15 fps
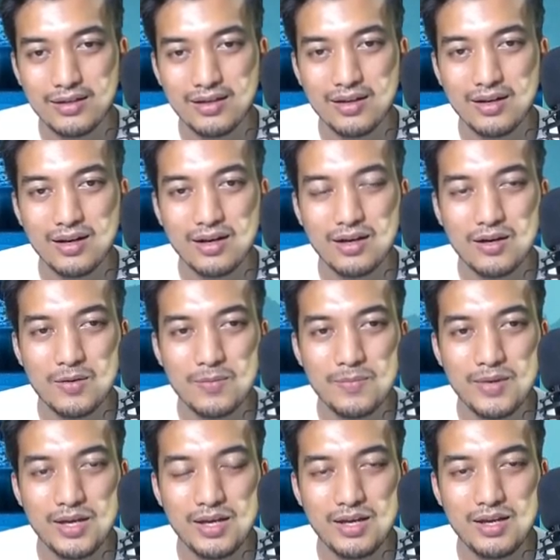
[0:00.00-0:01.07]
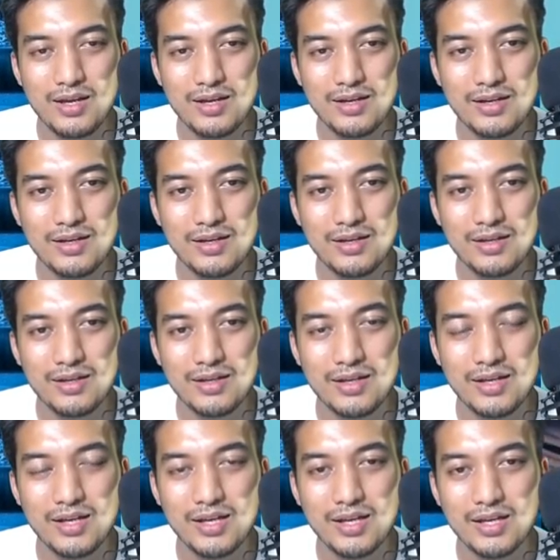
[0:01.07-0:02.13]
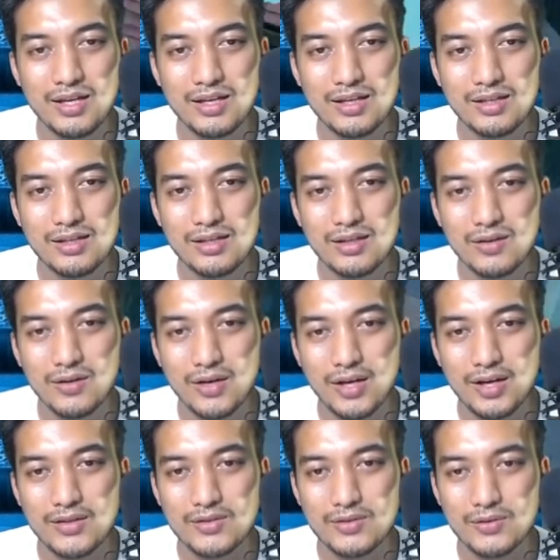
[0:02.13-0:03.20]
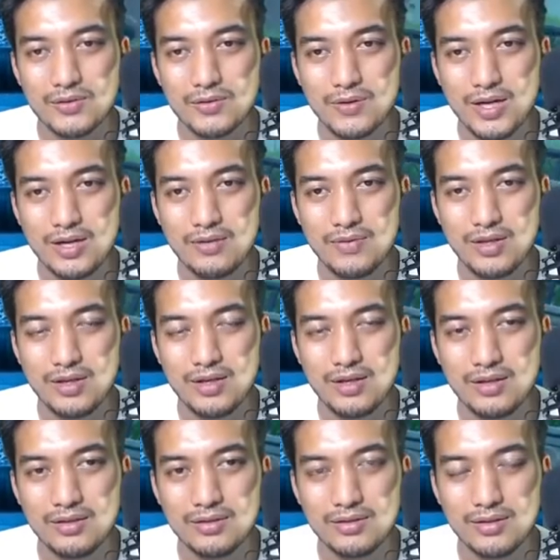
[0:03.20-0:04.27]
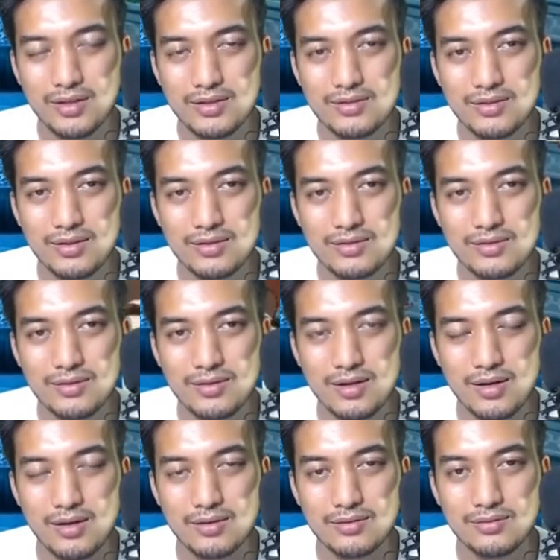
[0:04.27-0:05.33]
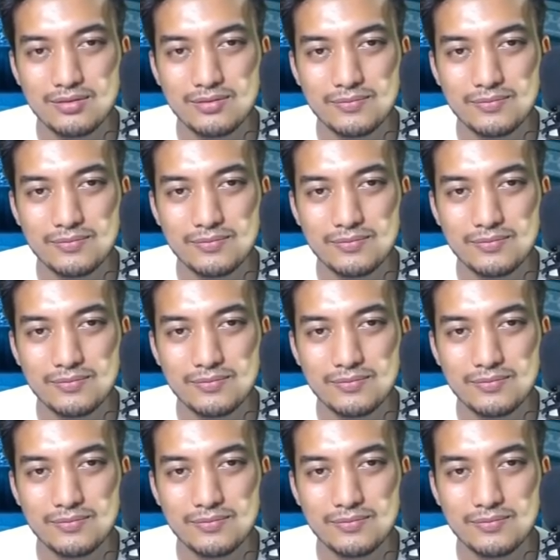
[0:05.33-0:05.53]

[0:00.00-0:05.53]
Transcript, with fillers: Oh man. Okay, so right over there, that's that's the dragon.